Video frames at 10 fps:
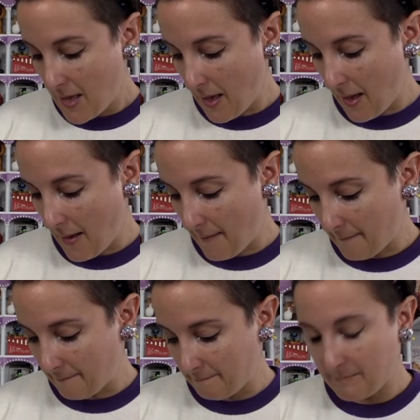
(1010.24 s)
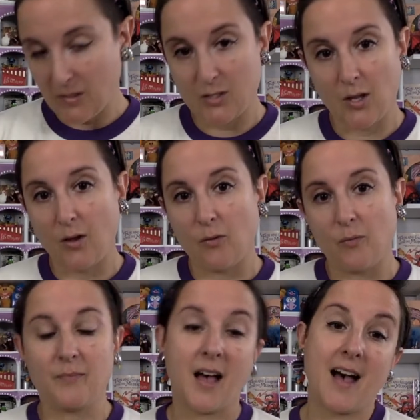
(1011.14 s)
Um, so
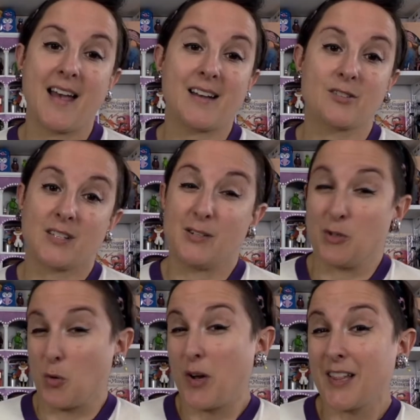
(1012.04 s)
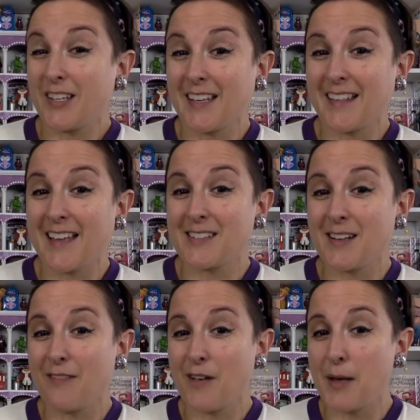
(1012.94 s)
I actually enjoy looking that
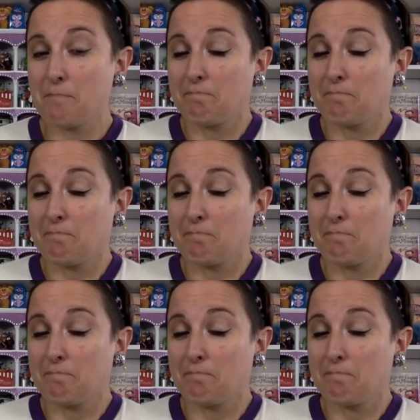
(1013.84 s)
stuff up.